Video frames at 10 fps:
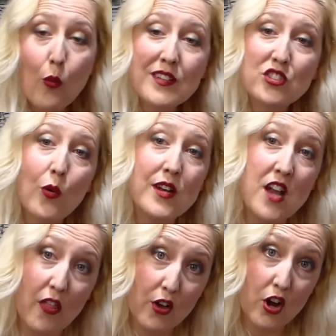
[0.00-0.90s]
always sew
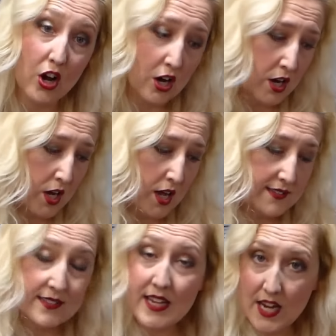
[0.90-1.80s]
another
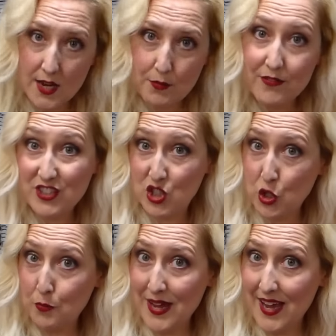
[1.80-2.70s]
seam if it's
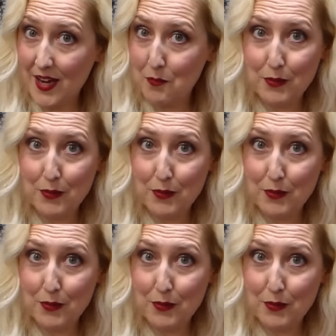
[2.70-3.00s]
too big,